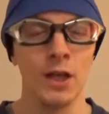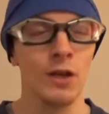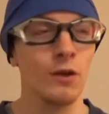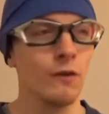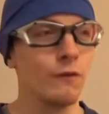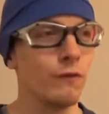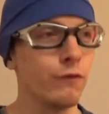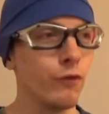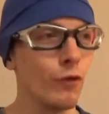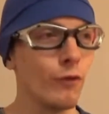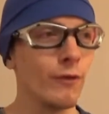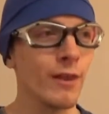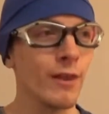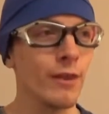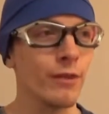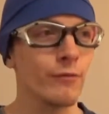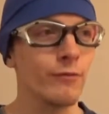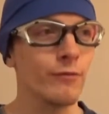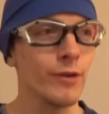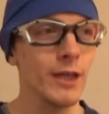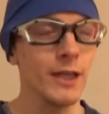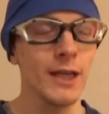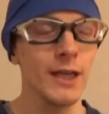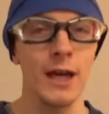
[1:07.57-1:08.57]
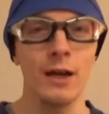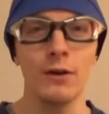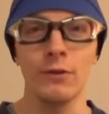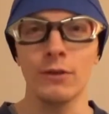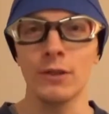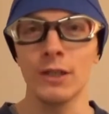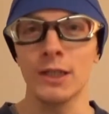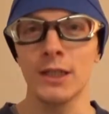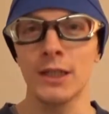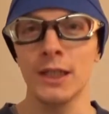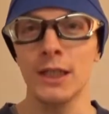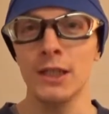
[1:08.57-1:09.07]
4 and 3 now on
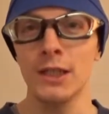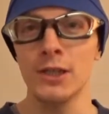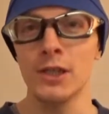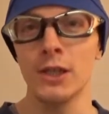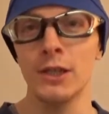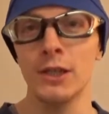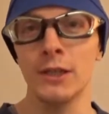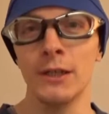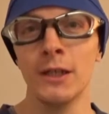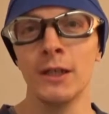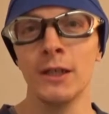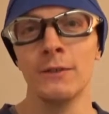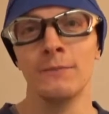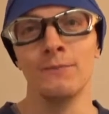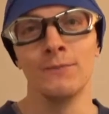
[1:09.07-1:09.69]
the season.